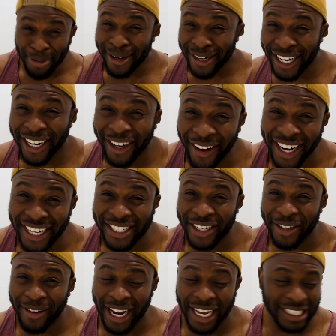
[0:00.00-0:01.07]
Pretty
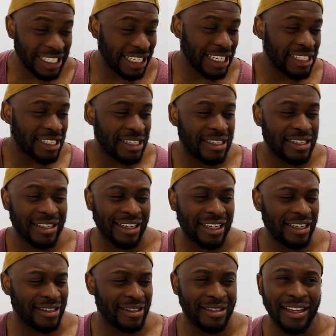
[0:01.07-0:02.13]
crazy, right?
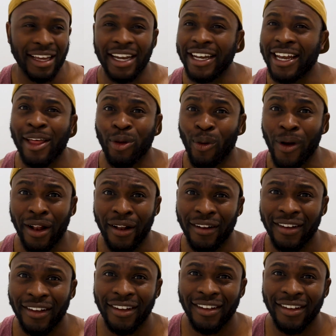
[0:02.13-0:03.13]
Here's another one.